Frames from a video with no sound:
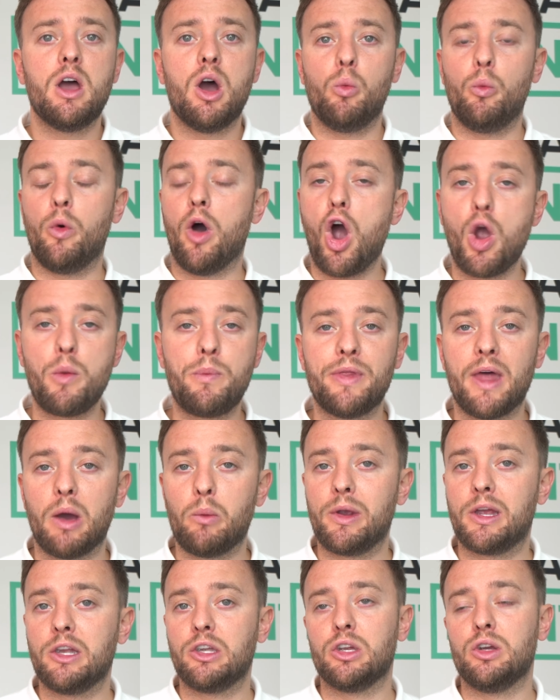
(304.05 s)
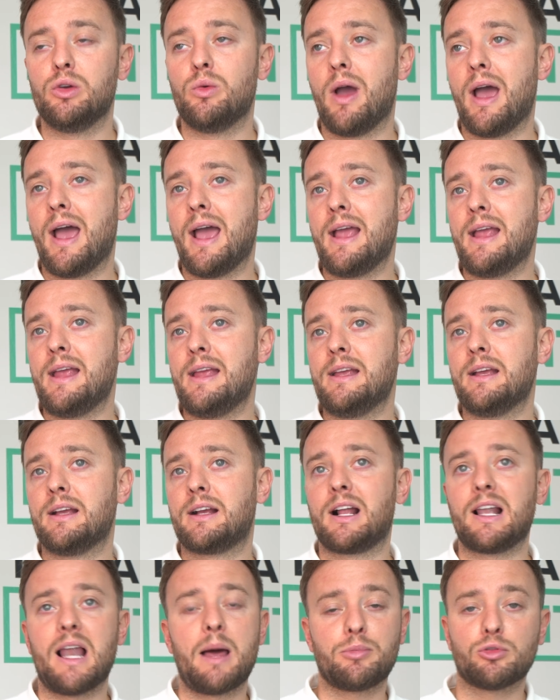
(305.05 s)
We're hoping that we can do a
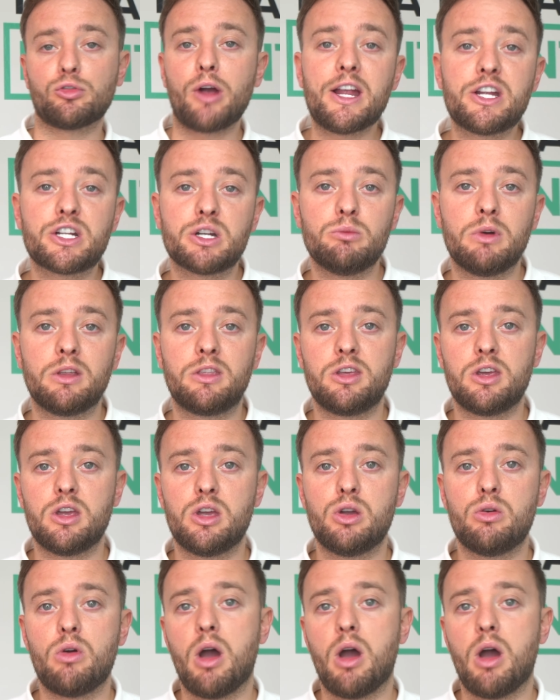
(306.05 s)
collaboration with you,